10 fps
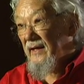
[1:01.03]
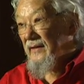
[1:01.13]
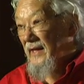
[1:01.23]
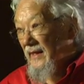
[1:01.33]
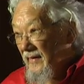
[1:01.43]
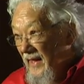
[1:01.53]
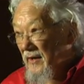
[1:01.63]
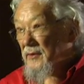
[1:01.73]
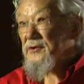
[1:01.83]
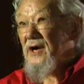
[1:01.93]
that
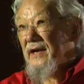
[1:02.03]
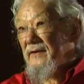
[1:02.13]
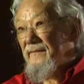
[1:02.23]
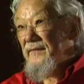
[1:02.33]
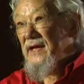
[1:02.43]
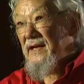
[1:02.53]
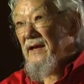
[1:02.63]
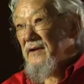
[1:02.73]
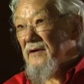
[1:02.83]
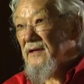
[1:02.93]
they're trying to feed
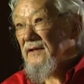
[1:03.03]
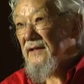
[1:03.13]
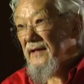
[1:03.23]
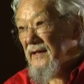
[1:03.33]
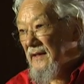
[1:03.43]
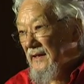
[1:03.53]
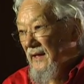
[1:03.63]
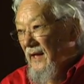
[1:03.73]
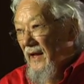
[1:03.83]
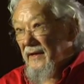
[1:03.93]
at
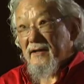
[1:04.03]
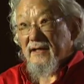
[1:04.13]
all